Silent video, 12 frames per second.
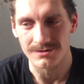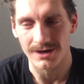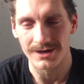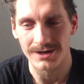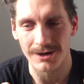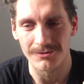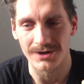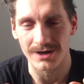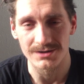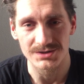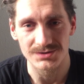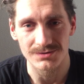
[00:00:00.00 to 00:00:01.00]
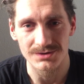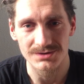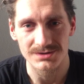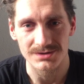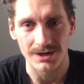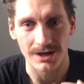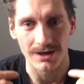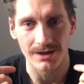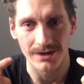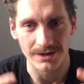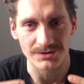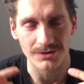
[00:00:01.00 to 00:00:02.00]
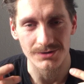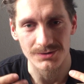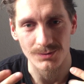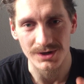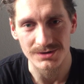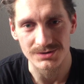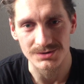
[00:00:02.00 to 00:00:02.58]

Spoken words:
I have the answers and I don't want